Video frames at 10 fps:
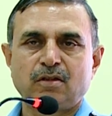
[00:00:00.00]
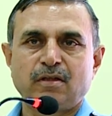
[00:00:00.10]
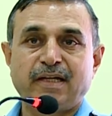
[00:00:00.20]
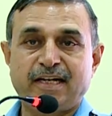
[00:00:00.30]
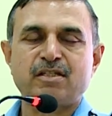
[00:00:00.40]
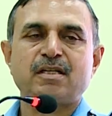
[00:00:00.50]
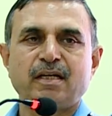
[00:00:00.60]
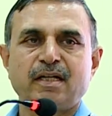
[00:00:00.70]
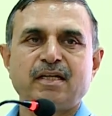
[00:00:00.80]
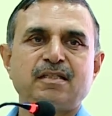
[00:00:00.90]
Rest
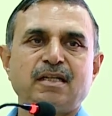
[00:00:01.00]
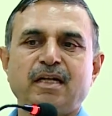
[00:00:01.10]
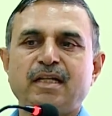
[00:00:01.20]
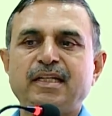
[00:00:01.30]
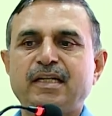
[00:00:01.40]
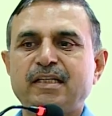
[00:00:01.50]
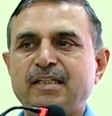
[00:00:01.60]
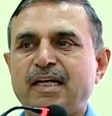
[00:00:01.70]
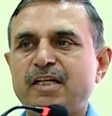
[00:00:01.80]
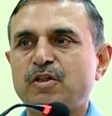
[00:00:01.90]
is under the
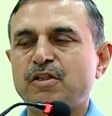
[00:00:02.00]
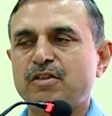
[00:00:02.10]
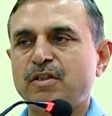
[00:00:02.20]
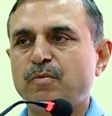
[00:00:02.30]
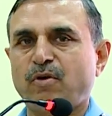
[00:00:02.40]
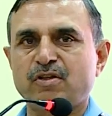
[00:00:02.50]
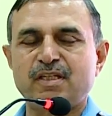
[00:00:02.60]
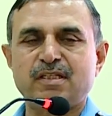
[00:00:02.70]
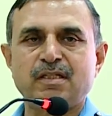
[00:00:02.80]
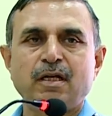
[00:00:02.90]
indigenization
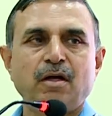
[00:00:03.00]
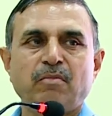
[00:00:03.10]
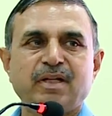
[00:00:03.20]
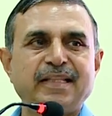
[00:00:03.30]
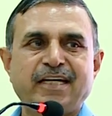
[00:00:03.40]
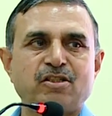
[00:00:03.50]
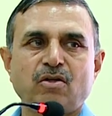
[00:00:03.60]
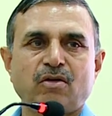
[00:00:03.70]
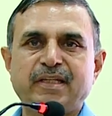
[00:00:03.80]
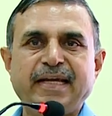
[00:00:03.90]
process, but that's
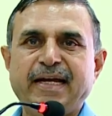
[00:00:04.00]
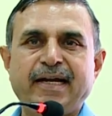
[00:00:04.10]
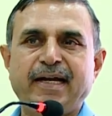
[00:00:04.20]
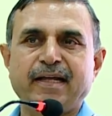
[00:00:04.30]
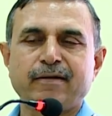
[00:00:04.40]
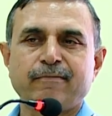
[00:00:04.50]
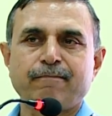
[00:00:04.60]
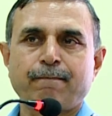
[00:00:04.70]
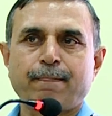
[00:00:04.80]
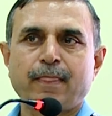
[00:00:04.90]
not the end,
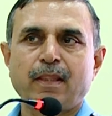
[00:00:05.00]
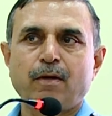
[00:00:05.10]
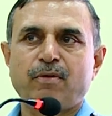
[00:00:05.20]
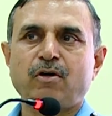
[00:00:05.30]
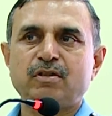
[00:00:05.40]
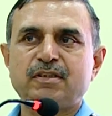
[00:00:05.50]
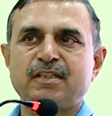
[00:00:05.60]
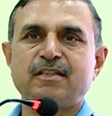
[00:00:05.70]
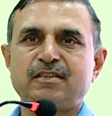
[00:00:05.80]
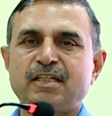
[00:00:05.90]
because
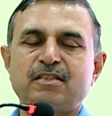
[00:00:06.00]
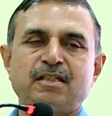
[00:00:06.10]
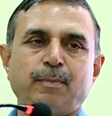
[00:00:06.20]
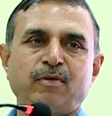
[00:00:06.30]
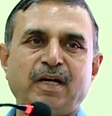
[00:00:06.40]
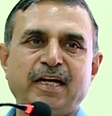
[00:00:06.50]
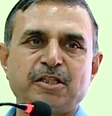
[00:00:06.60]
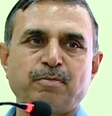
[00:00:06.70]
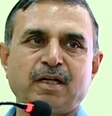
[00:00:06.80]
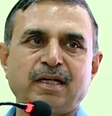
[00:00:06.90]
this is just tip of the
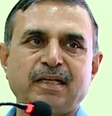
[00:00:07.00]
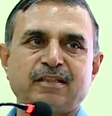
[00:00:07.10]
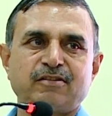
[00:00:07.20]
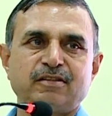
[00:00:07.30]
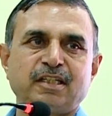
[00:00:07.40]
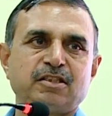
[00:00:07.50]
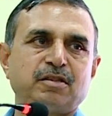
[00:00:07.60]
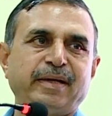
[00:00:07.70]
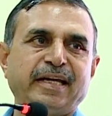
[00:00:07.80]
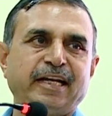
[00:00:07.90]
iceberg, this is just the
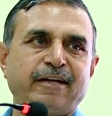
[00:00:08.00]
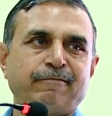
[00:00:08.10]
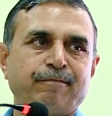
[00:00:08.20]
beginning.